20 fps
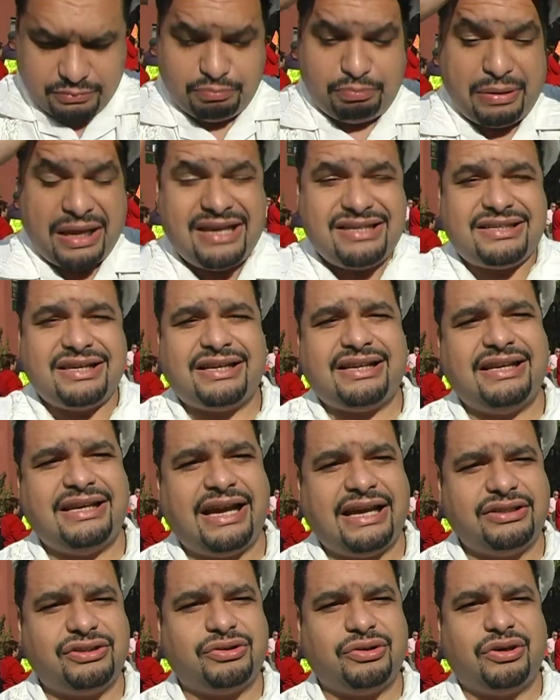Basically,
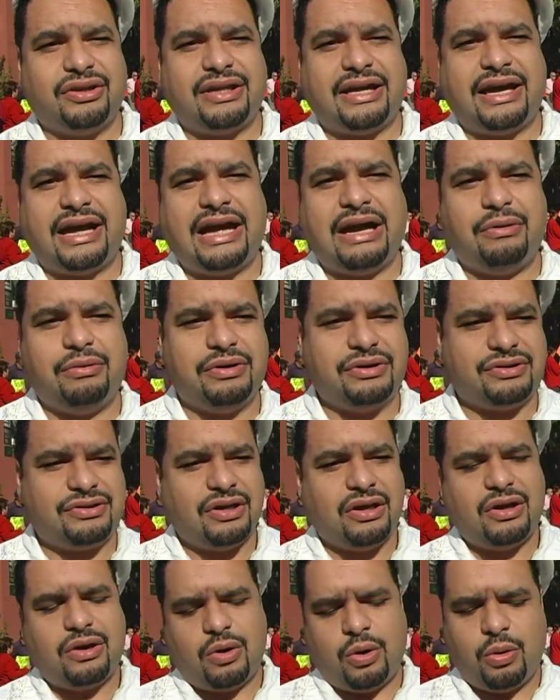I saw that I was,
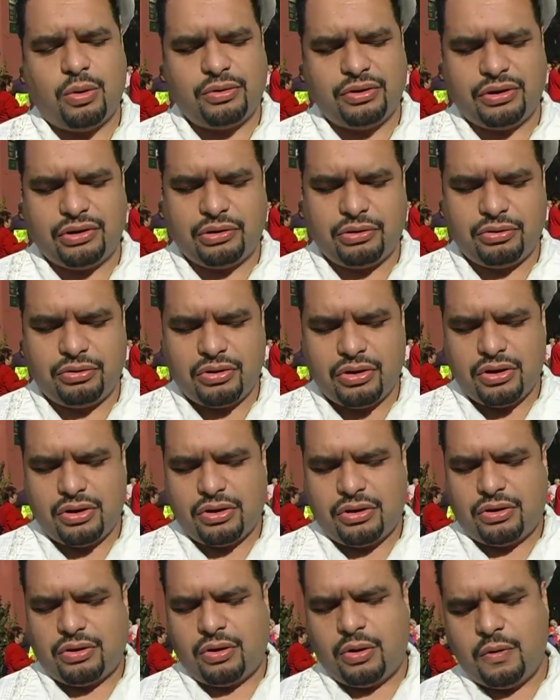you know,
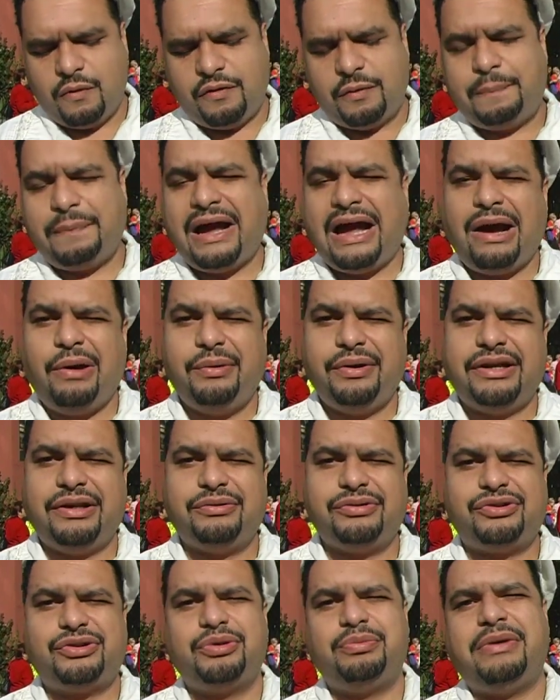overpowered. There
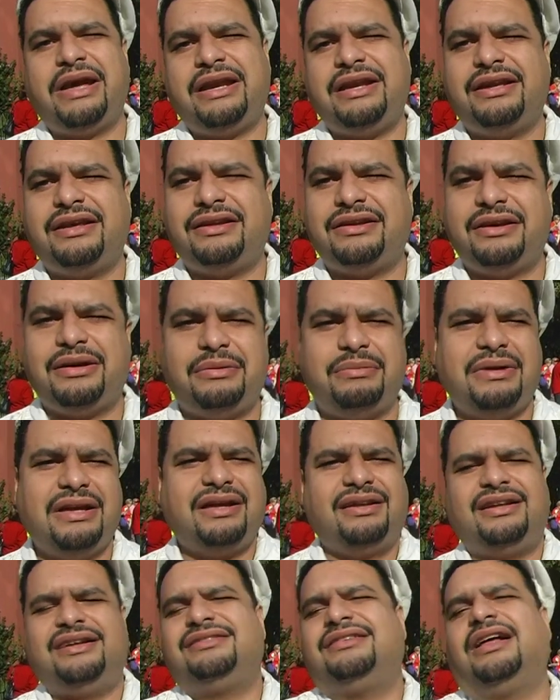was too many of them.
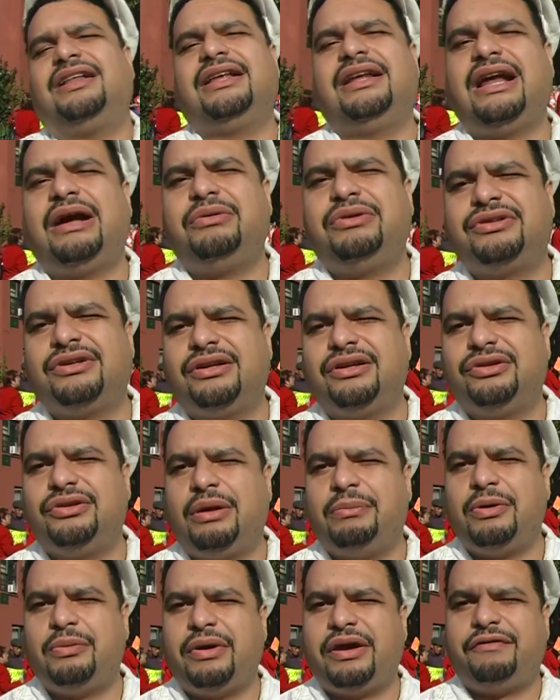There's nothing I was going to do.
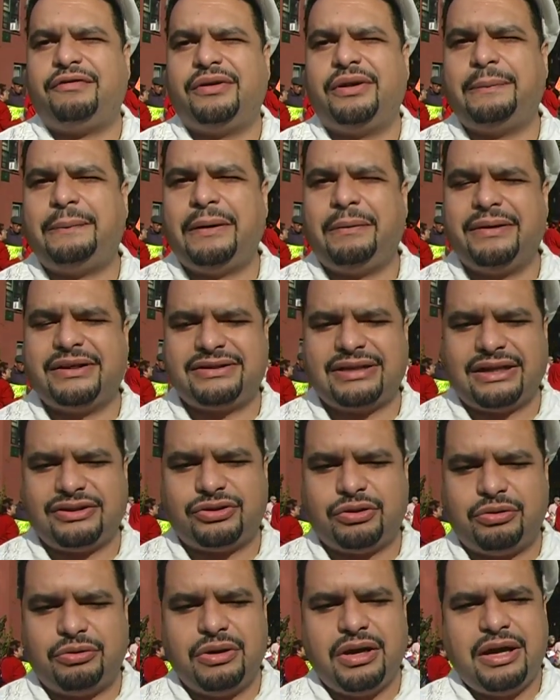I'm away from the public side.
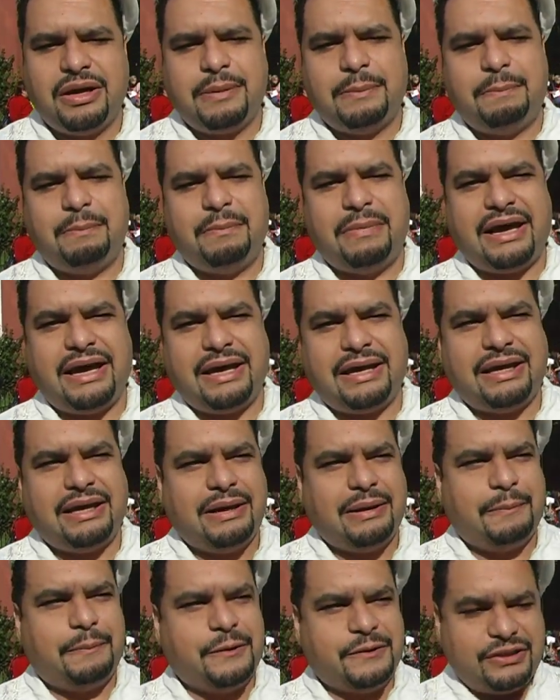So my
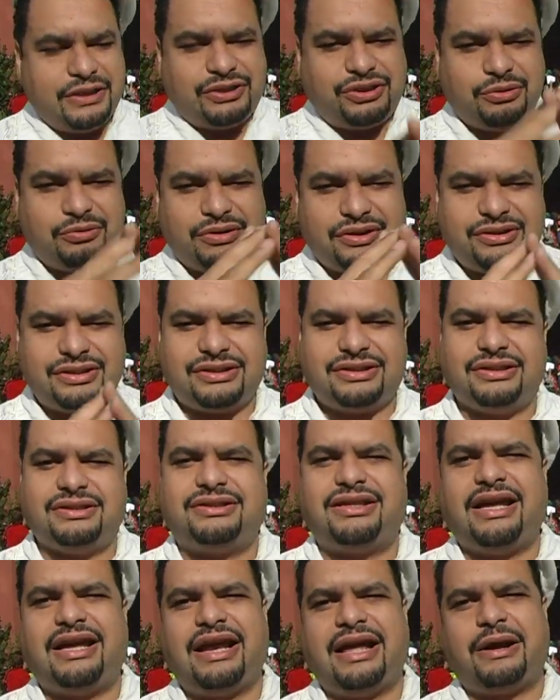position was just to
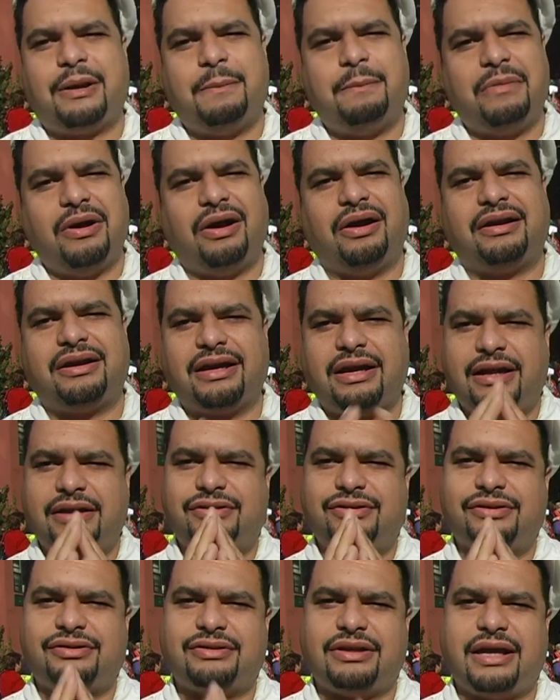stay like a monk
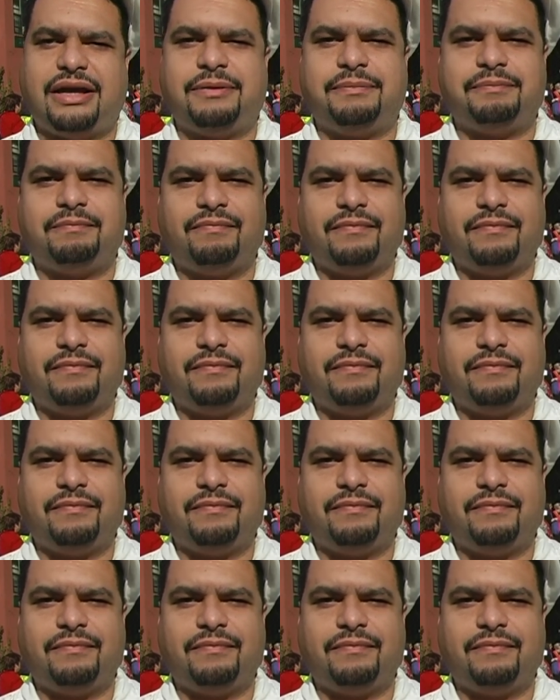and just like